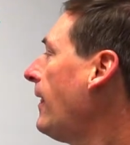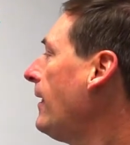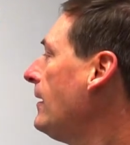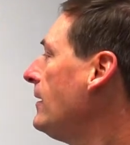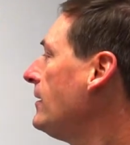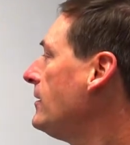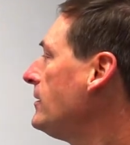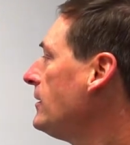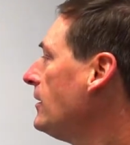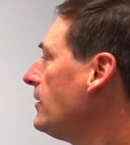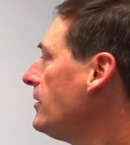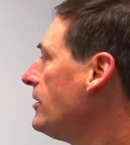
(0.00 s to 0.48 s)

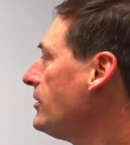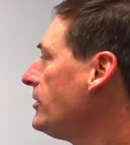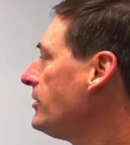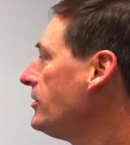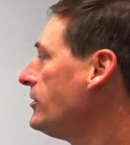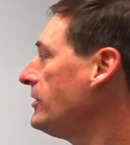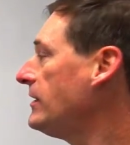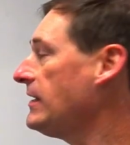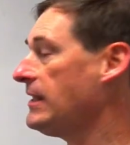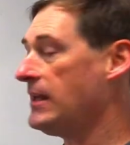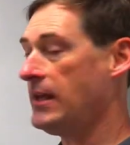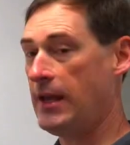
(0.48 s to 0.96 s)
So this
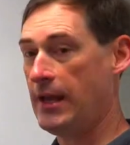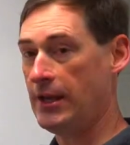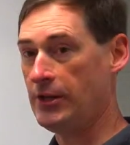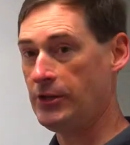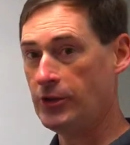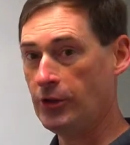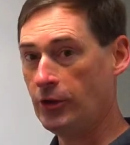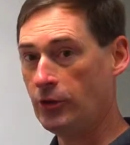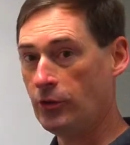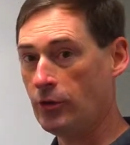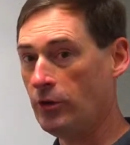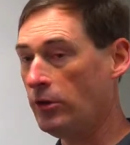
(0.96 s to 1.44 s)
is the
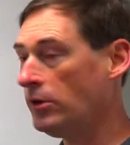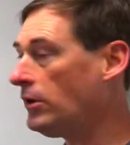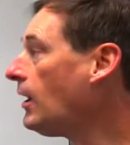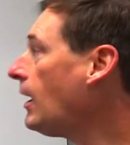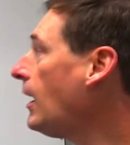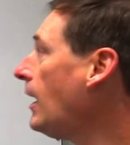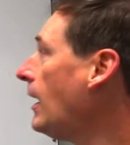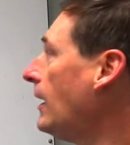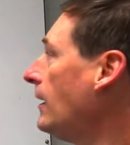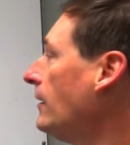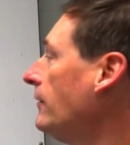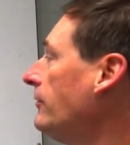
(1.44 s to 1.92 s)
integral
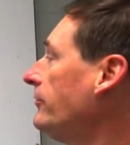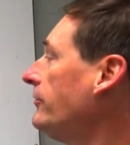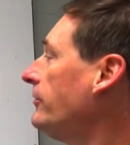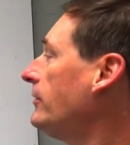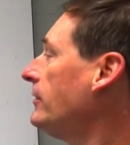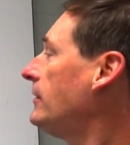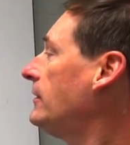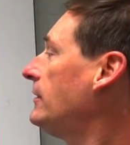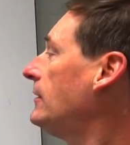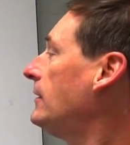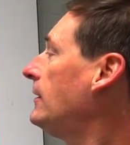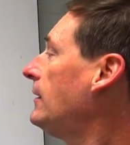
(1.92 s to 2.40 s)
of
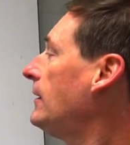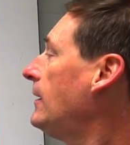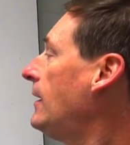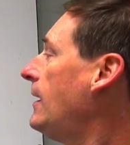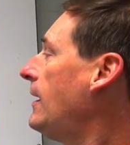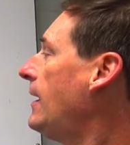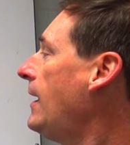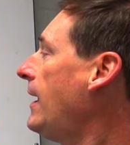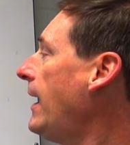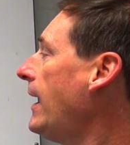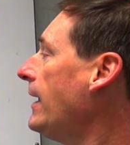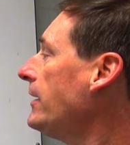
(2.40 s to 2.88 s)

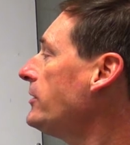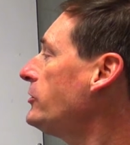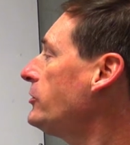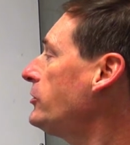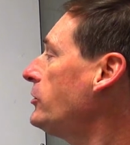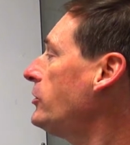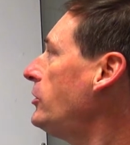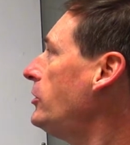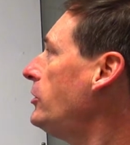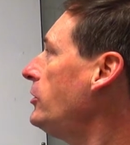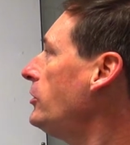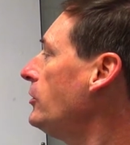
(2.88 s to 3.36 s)
x
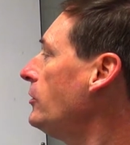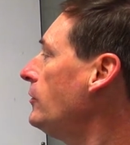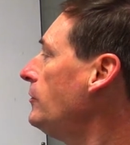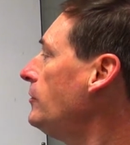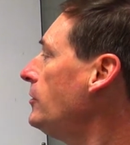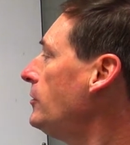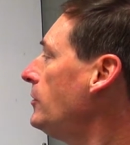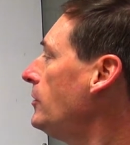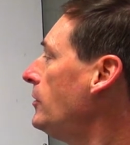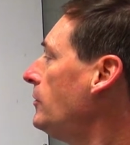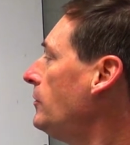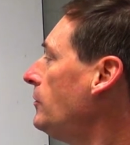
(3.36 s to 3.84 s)
cubed
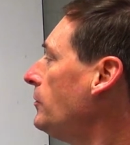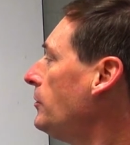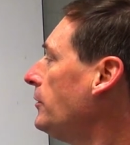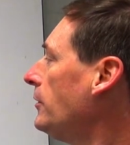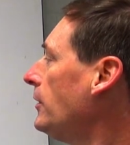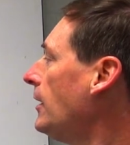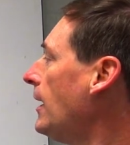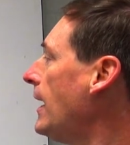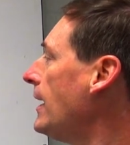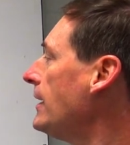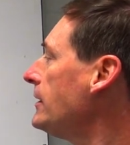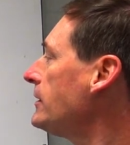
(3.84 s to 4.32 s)

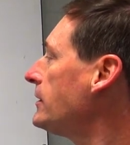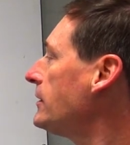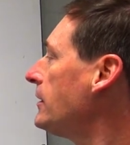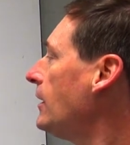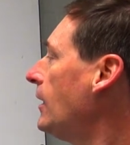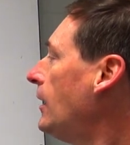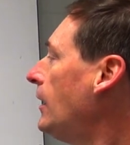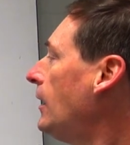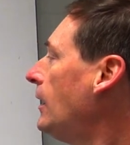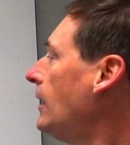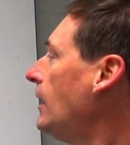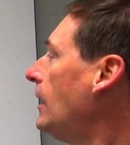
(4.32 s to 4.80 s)
plus,
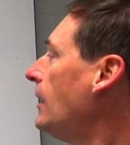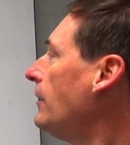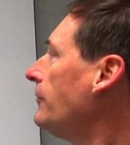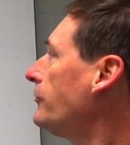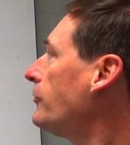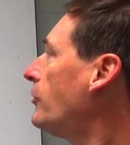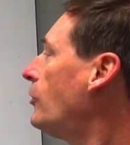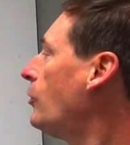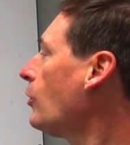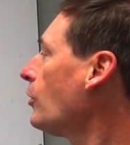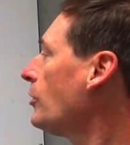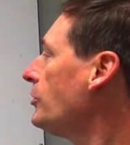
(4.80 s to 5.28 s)
of
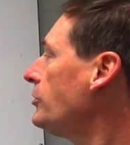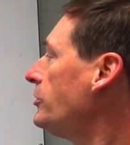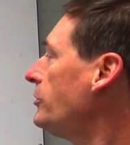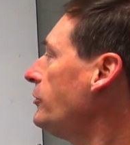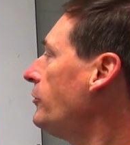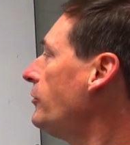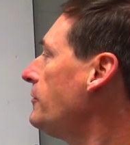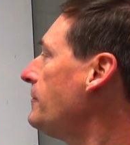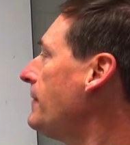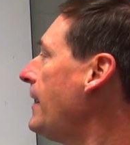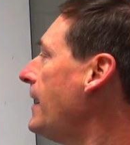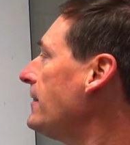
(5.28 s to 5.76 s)
course you
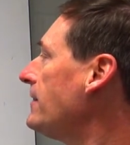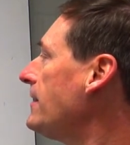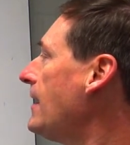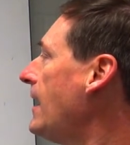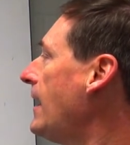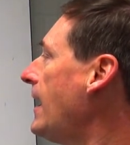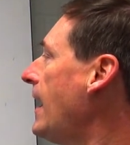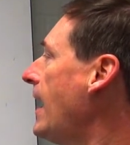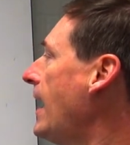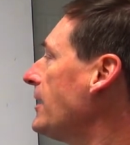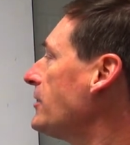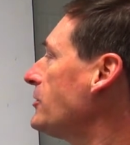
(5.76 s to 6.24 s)
would make
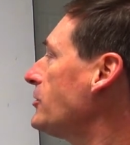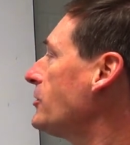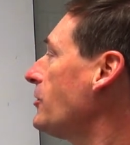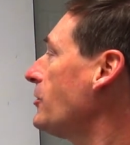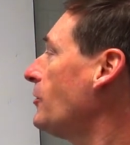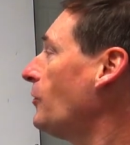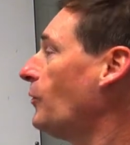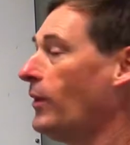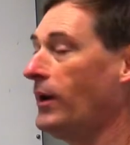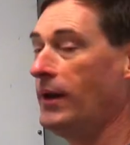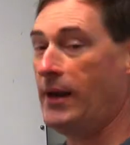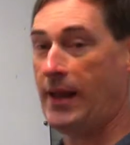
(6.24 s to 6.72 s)
that x to the
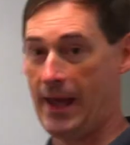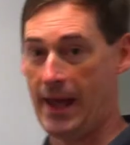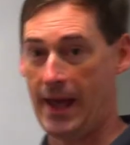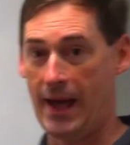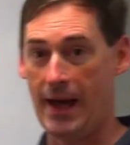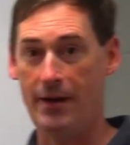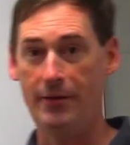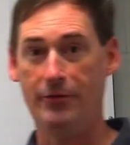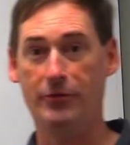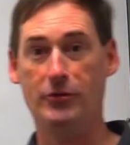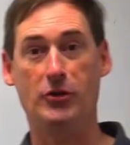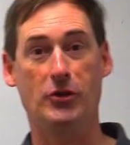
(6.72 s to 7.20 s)

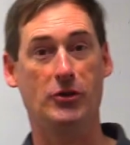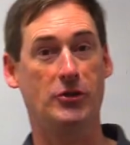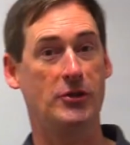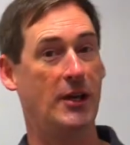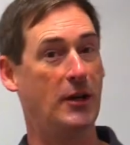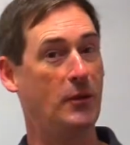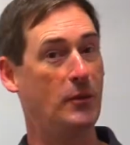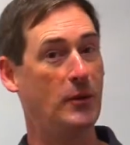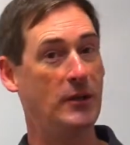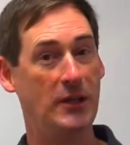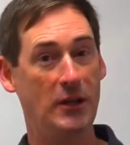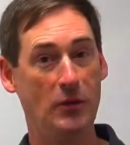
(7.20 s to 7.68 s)
1/2, just
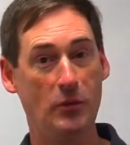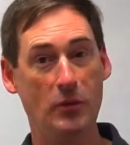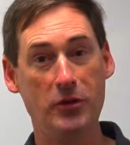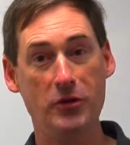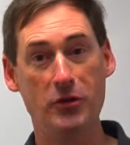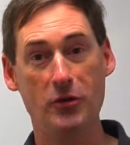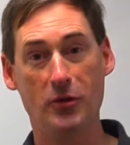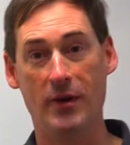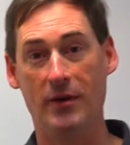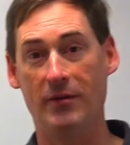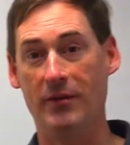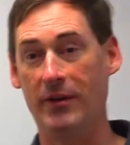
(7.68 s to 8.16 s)
like we did with
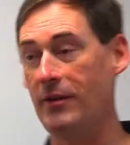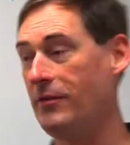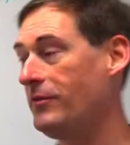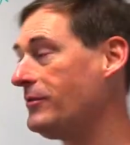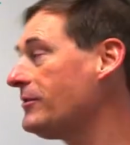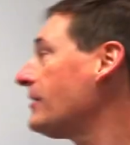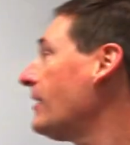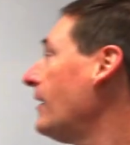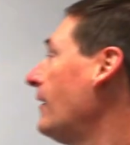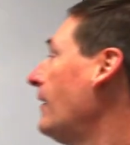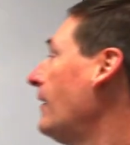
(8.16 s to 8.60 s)
derivatives.